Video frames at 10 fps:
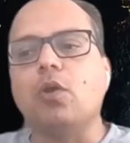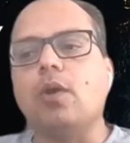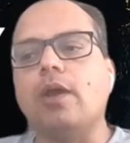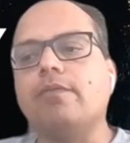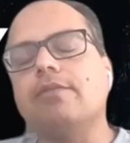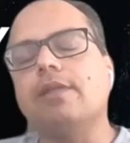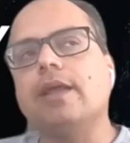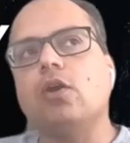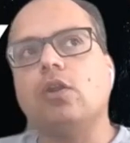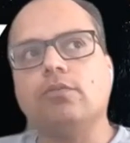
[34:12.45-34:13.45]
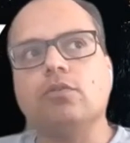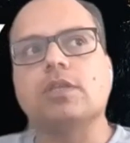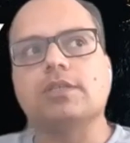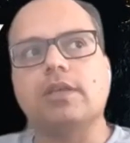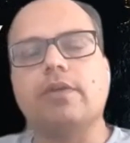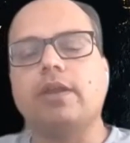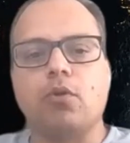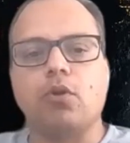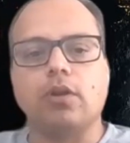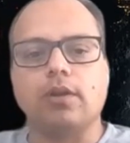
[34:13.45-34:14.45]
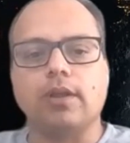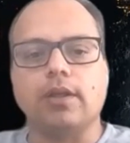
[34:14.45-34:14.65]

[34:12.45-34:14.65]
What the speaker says: So I feel that all of those things are very important.